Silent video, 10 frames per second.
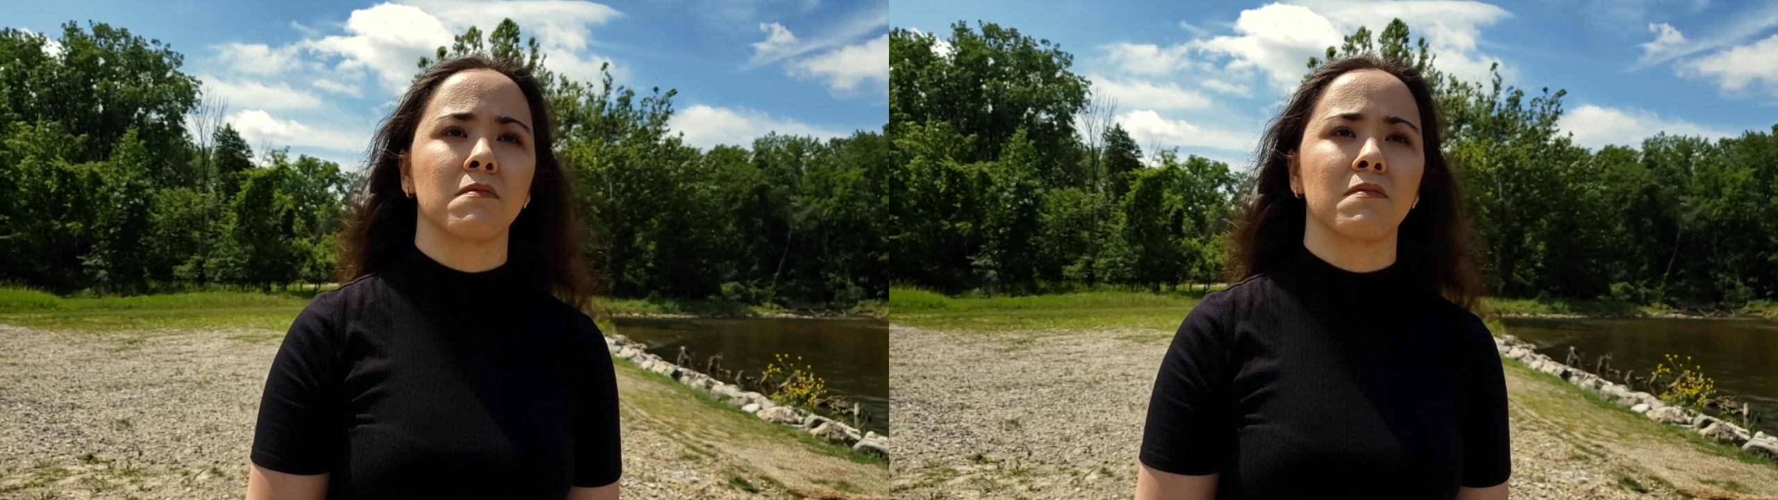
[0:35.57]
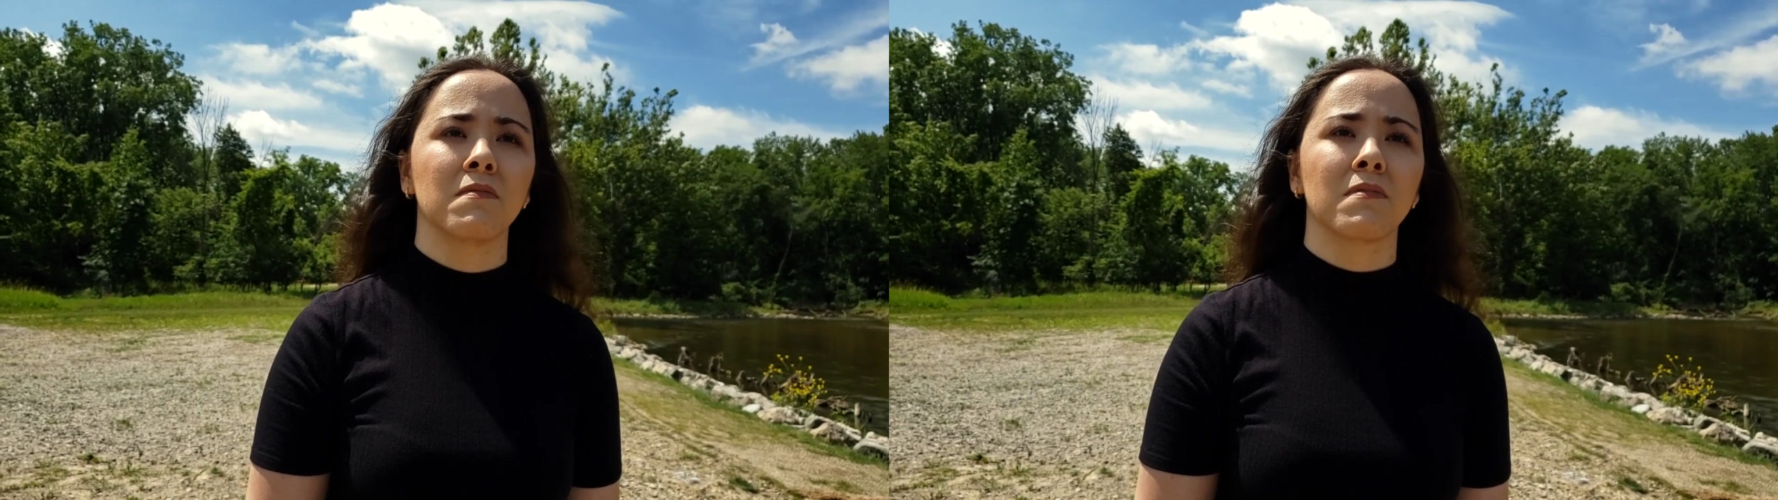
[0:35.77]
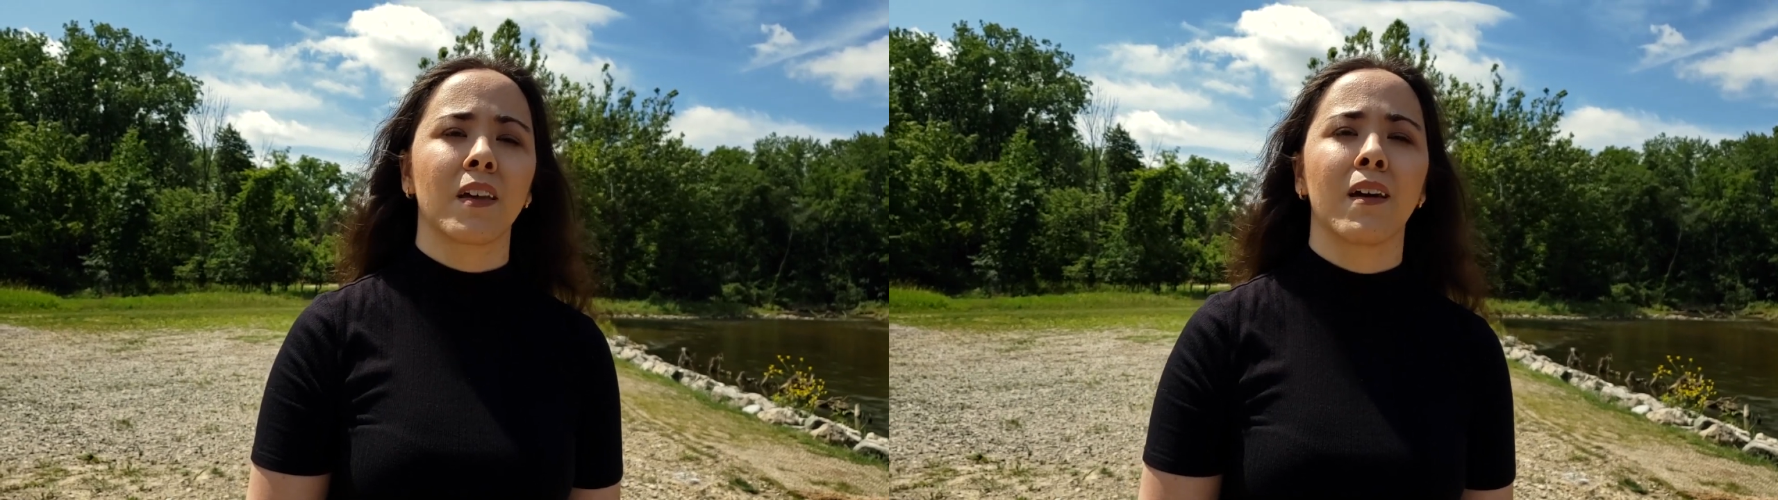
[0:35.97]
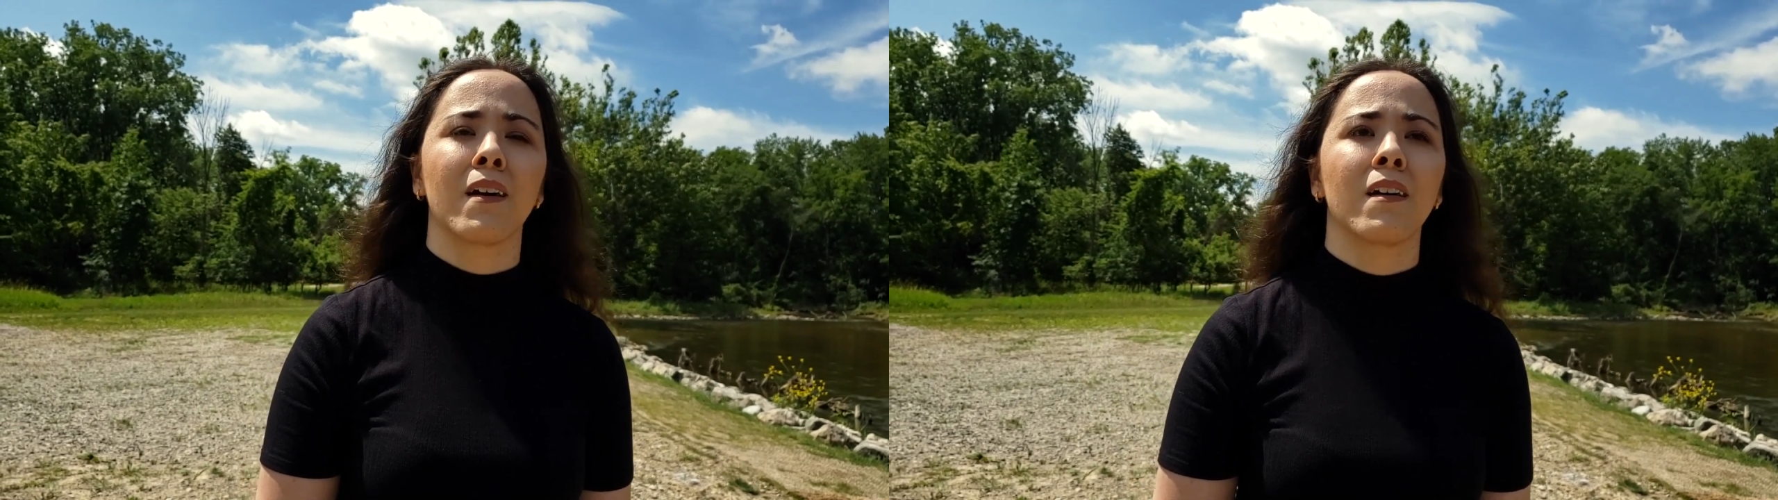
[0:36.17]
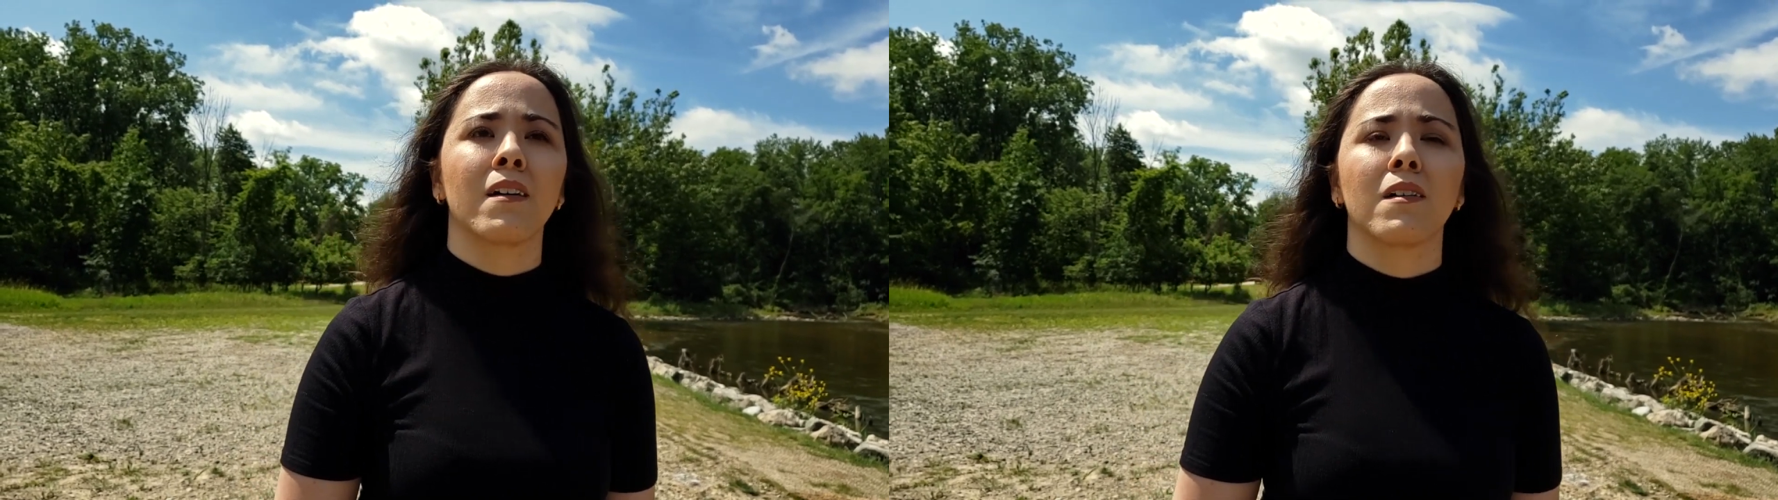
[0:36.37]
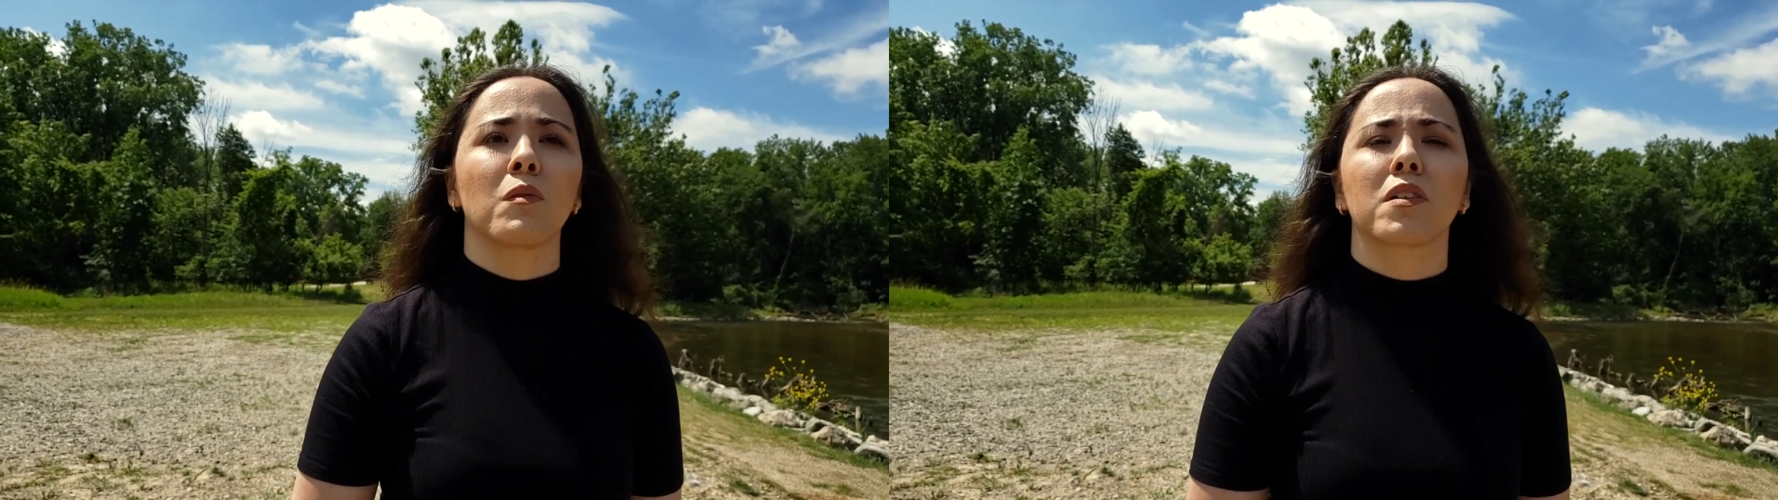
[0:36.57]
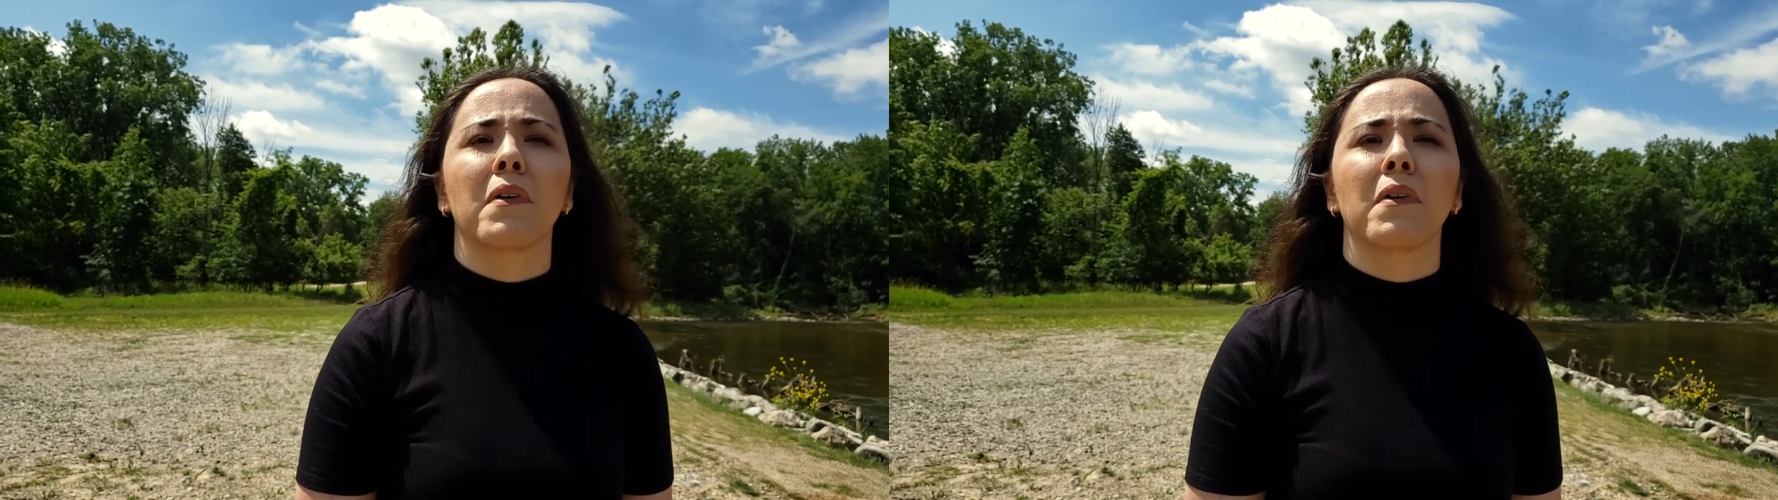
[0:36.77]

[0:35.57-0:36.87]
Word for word: What